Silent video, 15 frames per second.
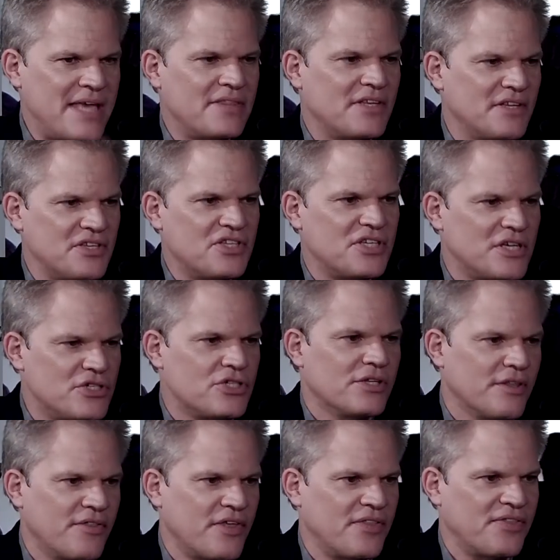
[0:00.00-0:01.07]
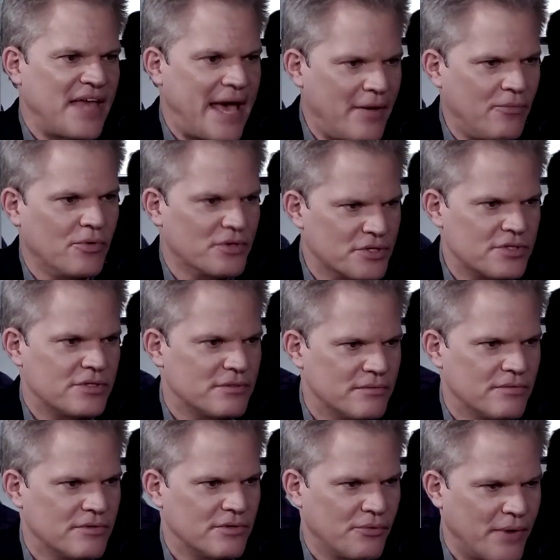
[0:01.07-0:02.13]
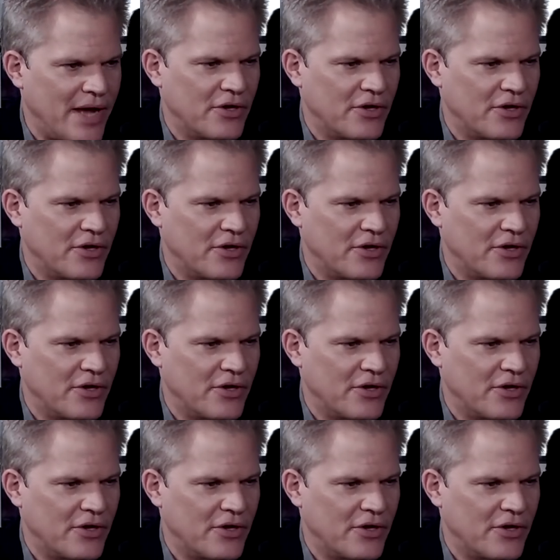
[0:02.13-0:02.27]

the decision that that was the route